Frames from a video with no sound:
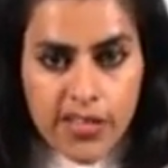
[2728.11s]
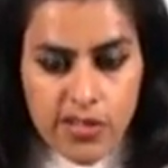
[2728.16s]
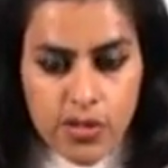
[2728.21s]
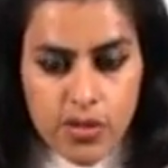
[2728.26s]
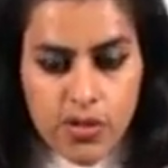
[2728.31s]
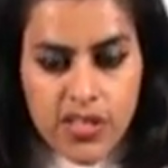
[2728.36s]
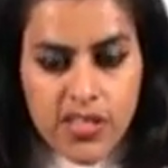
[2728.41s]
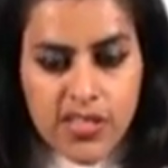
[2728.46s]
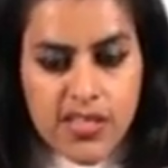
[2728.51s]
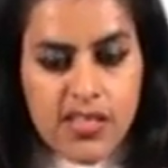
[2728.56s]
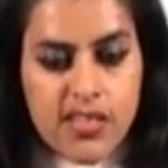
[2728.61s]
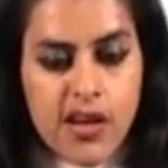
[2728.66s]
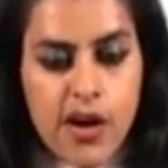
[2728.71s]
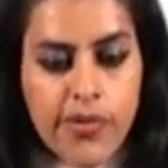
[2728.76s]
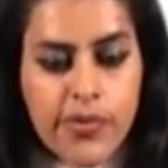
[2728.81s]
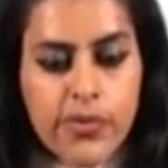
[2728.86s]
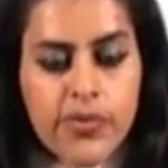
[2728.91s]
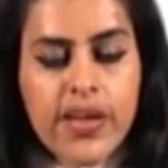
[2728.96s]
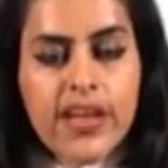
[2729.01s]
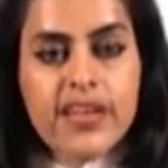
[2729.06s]
So this is
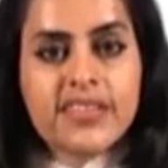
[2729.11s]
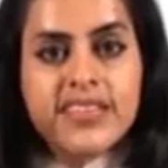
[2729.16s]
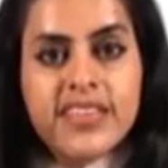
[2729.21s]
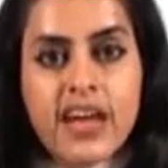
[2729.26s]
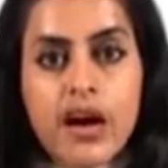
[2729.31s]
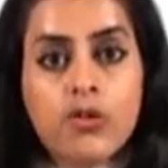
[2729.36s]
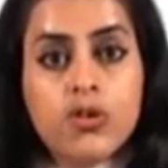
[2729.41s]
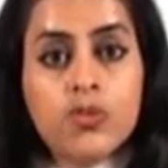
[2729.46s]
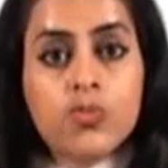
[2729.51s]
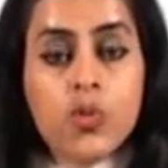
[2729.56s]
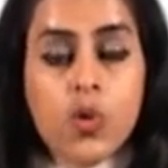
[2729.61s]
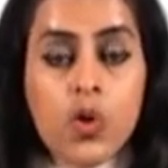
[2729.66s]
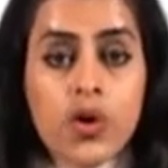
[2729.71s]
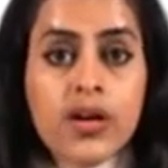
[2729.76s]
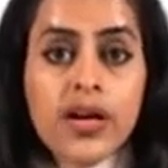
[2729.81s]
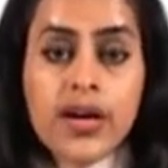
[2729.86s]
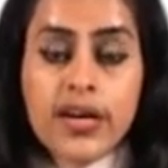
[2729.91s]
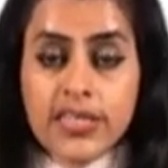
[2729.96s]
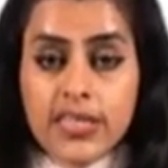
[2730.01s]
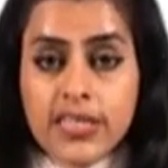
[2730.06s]
how you can sound
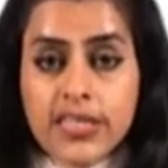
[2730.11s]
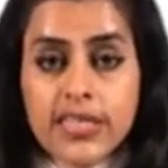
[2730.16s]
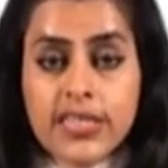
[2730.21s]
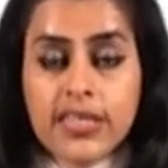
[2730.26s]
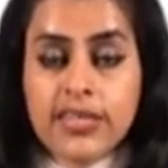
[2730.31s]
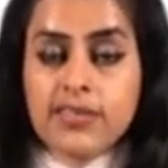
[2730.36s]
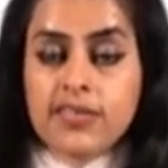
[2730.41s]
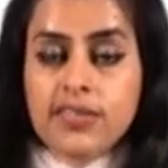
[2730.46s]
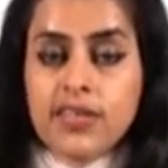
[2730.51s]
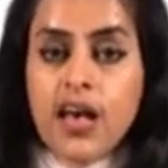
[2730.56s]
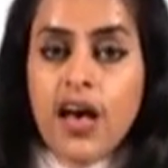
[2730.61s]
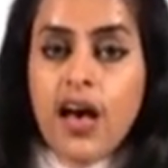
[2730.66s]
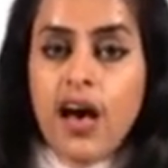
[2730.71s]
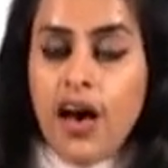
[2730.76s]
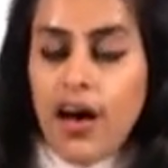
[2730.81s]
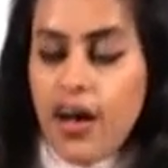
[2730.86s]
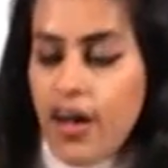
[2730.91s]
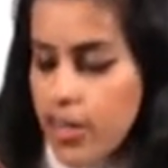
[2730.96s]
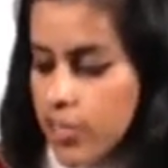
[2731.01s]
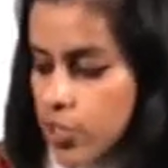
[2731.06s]
more courteous
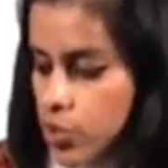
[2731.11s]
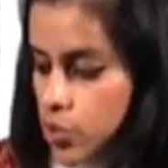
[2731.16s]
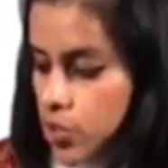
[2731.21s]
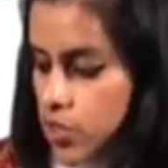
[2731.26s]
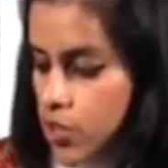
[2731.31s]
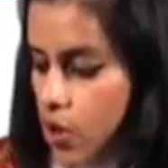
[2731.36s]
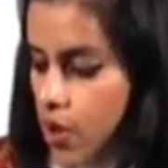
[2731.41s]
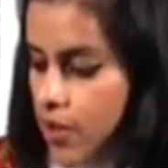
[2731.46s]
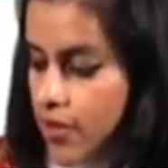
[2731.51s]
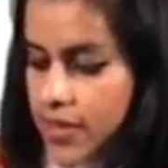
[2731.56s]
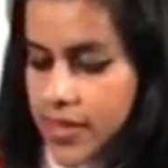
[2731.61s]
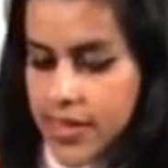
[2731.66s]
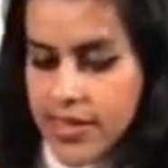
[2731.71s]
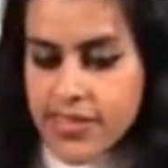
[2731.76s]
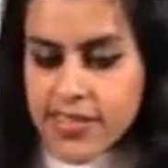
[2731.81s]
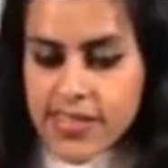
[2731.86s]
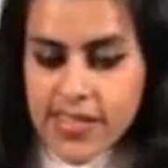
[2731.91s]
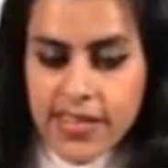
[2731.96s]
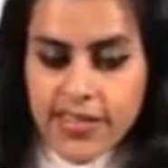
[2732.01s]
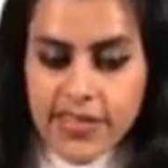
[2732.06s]
to the
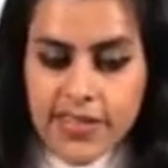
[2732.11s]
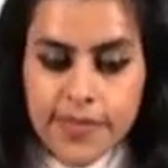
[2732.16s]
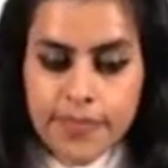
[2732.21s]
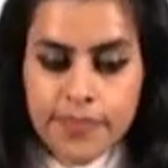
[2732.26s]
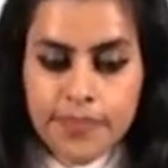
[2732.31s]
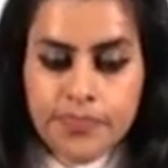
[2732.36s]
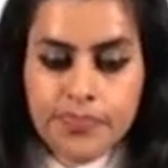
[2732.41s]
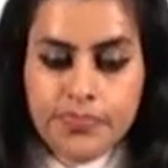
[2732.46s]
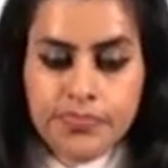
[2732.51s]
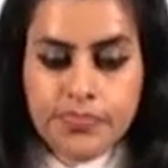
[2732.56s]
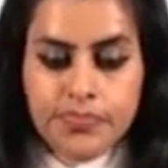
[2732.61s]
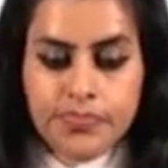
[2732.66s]
audiences.